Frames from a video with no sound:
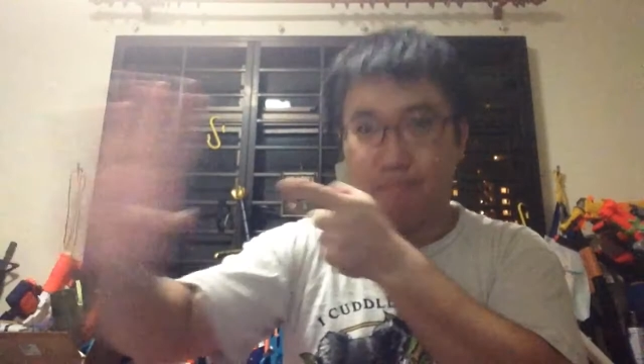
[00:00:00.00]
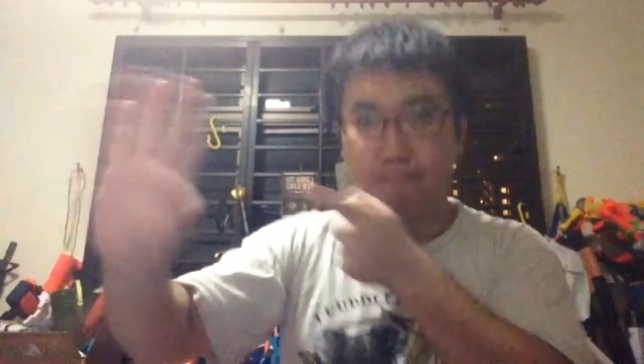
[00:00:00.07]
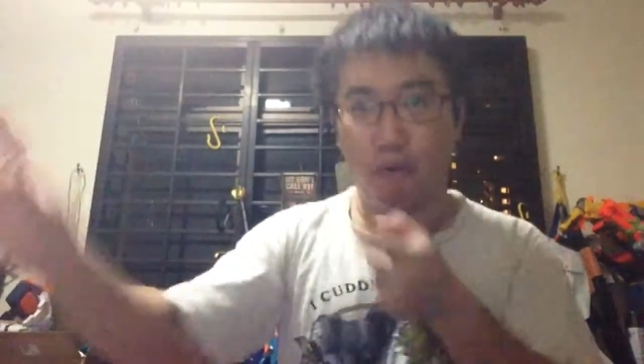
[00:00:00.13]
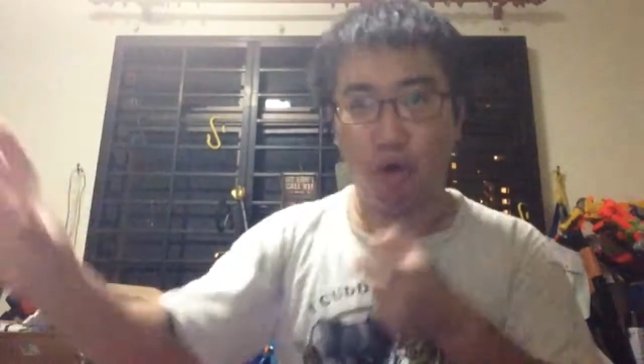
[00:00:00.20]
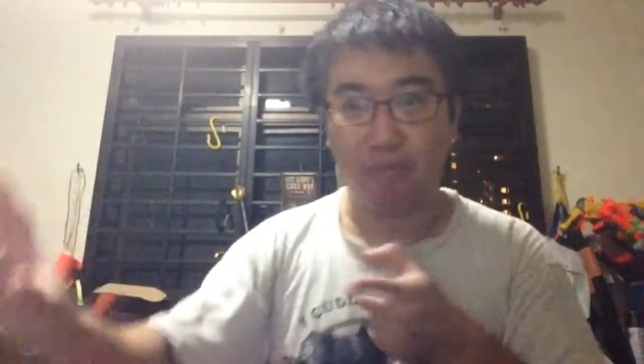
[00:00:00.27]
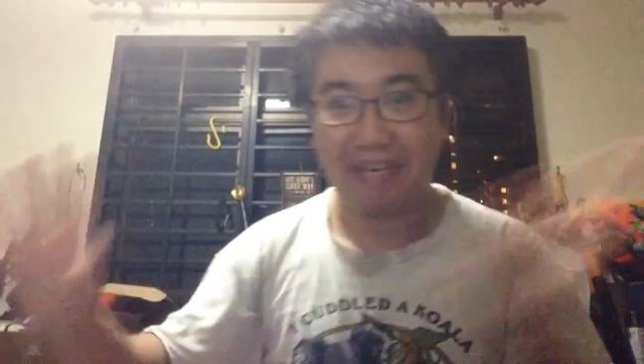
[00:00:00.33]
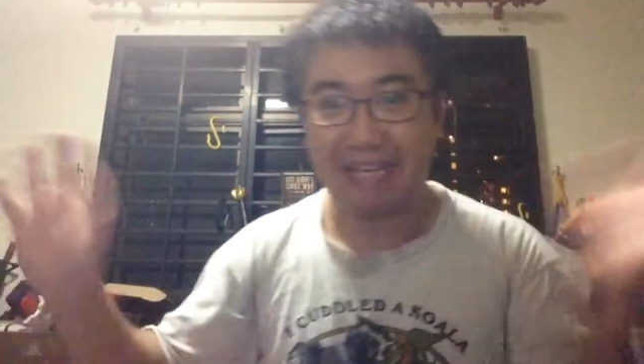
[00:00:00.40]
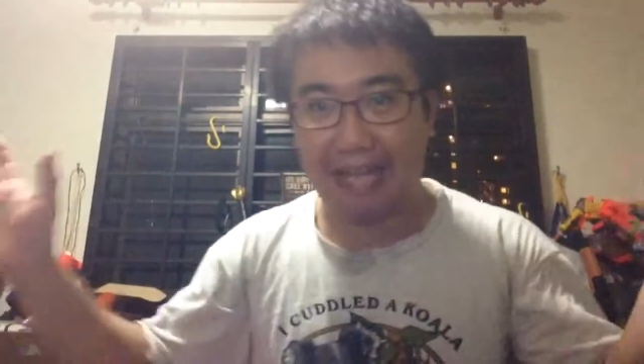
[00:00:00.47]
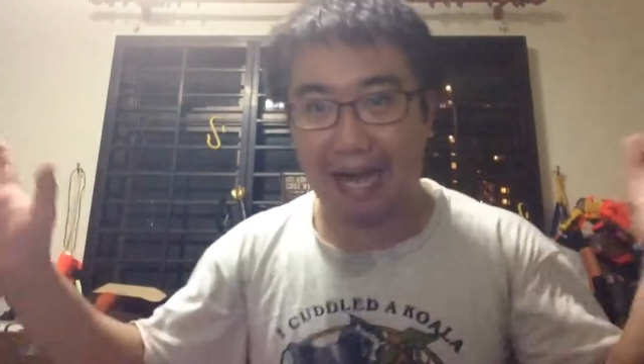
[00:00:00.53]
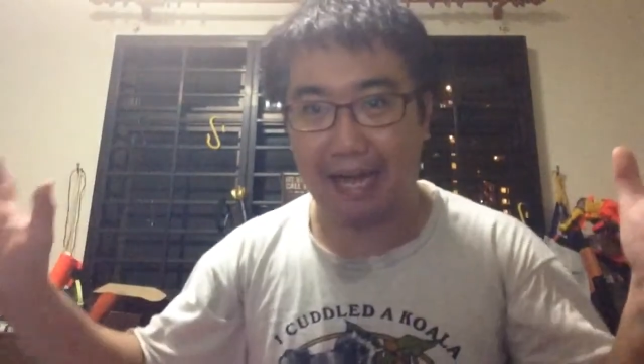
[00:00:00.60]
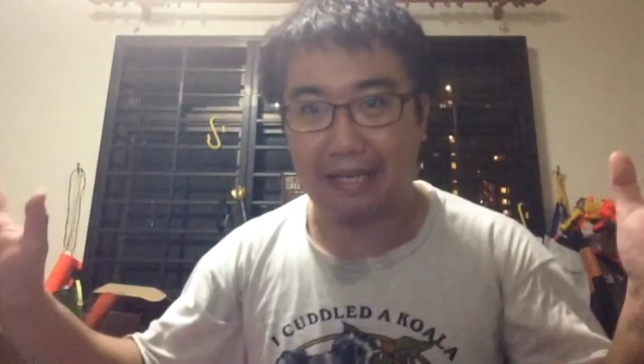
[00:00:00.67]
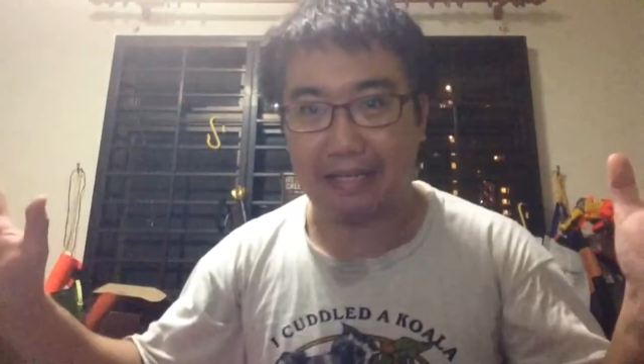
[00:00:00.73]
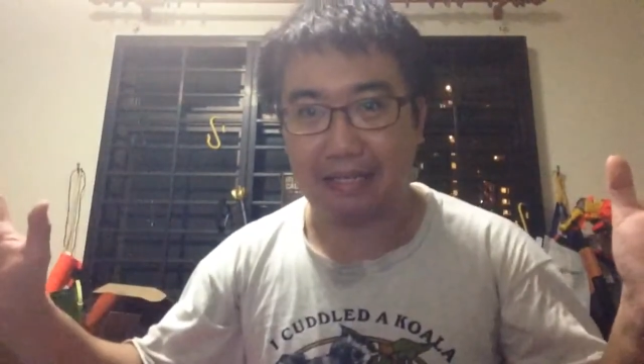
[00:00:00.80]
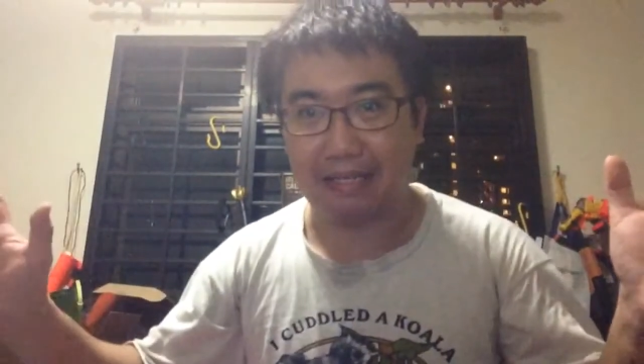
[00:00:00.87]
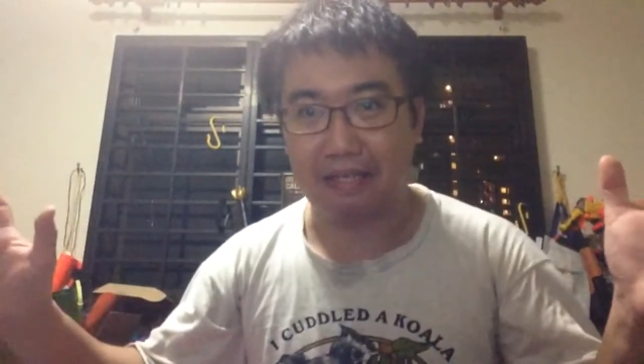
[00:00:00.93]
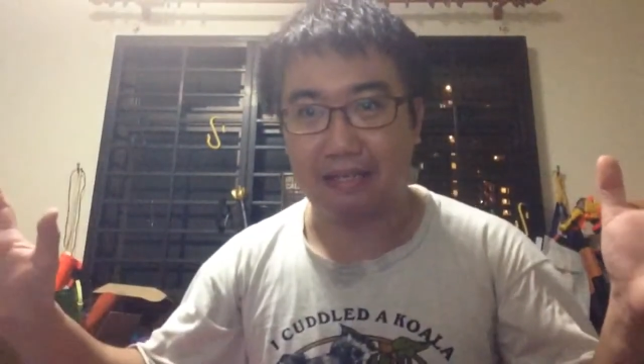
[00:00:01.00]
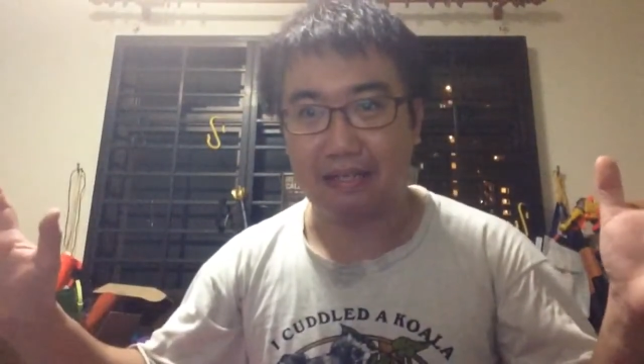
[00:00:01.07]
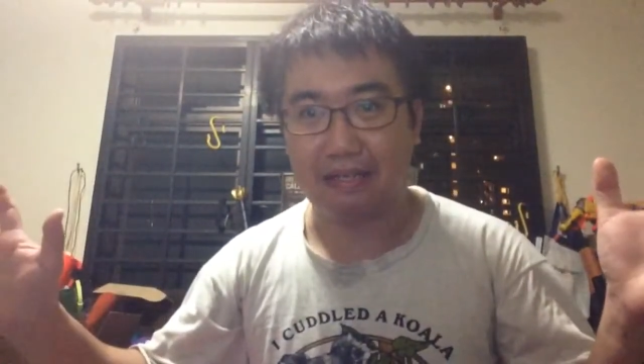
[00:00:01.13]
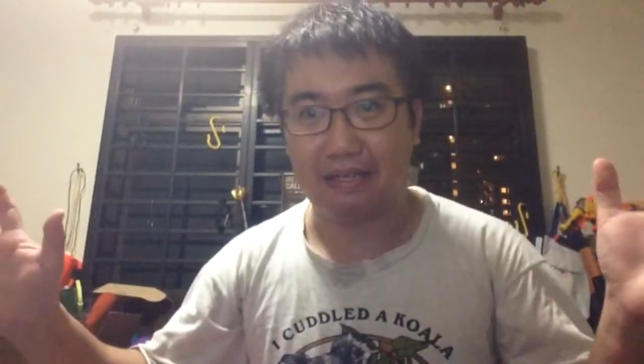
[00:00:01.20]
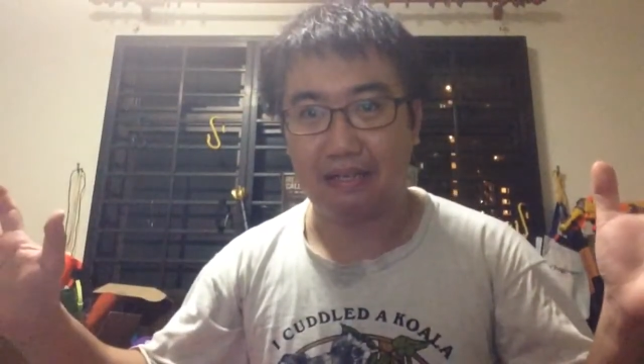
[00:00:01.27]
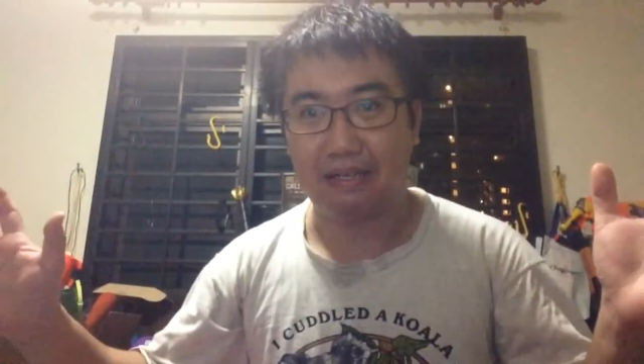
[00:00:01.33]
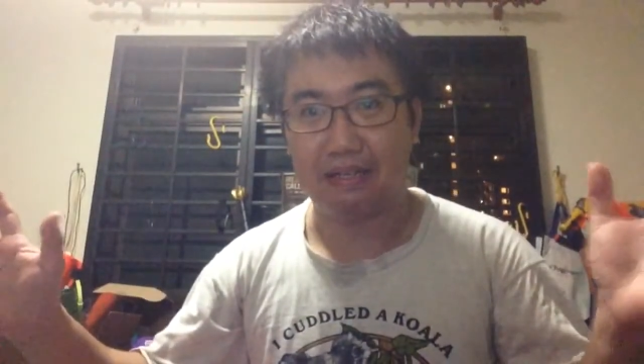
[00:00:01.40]
boom, he dies!
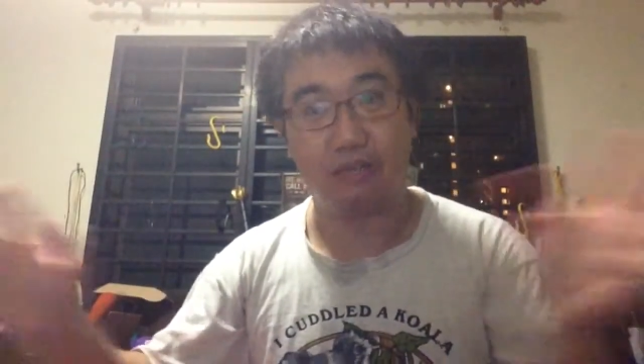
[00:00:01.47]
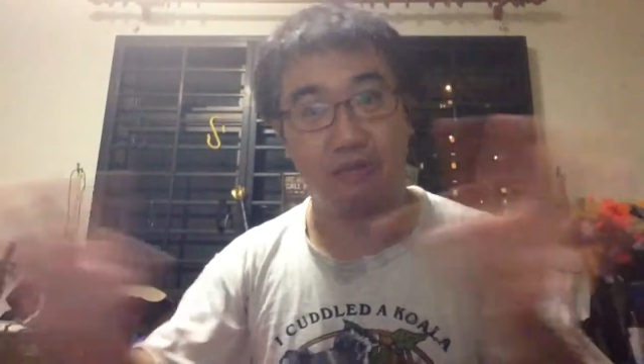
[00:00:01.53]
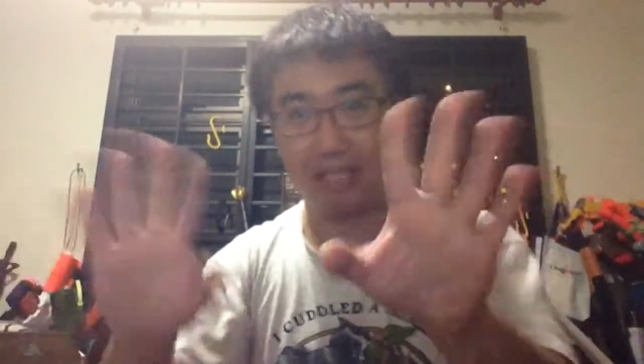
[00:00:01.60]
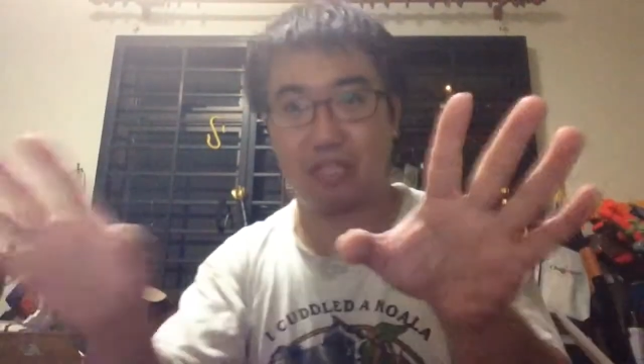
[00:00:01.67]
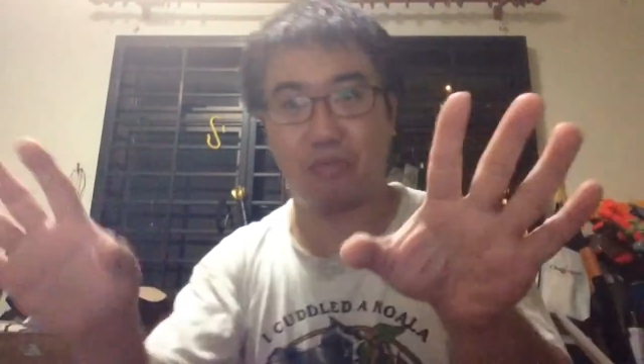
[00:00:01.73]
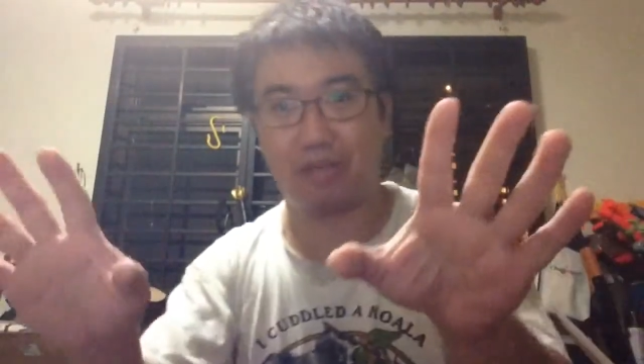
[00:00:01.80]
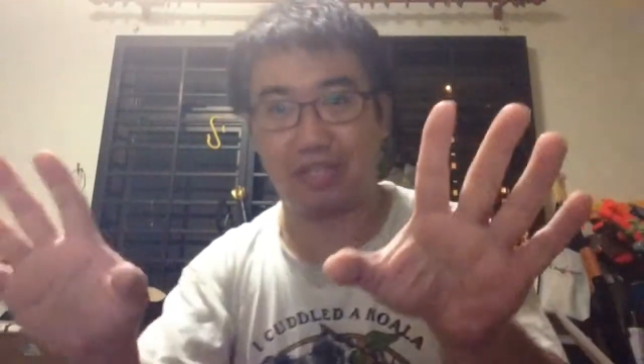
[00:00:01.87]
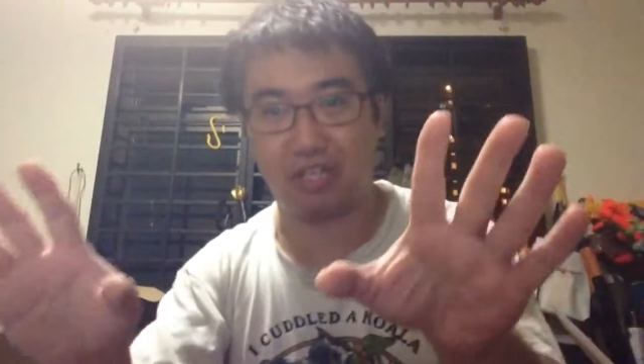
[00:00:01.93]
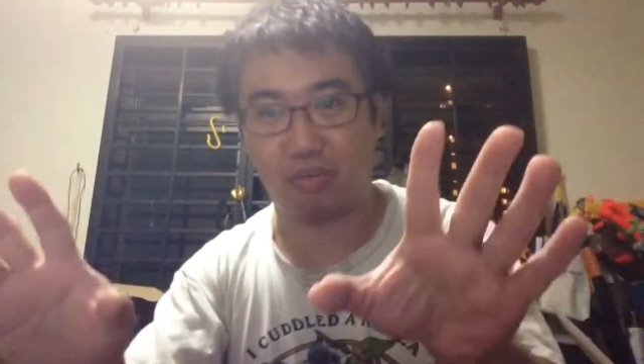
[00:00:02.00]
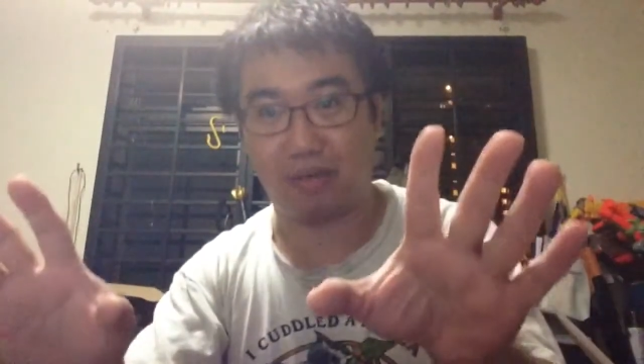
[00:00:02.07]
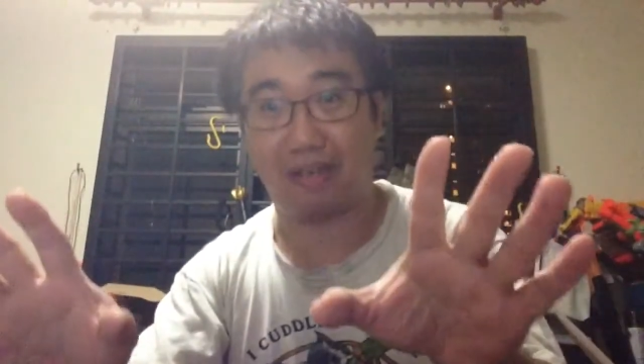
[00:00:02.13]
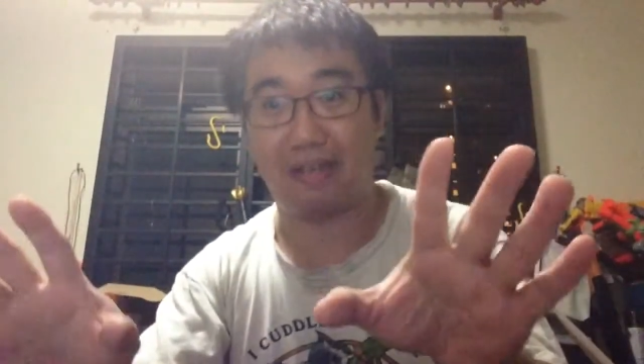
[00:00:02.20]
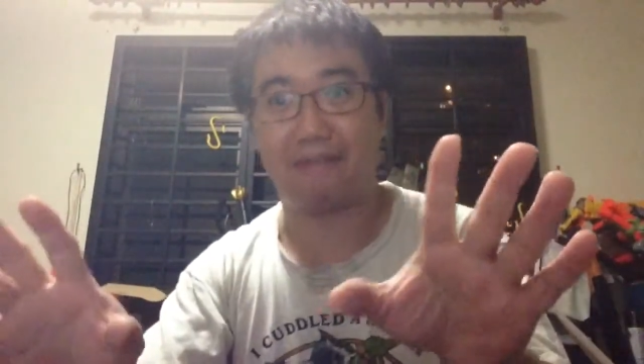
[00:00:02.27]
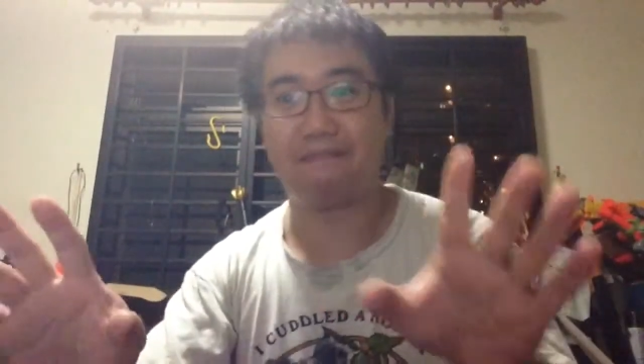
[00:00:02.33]
No, it doesn't work this way.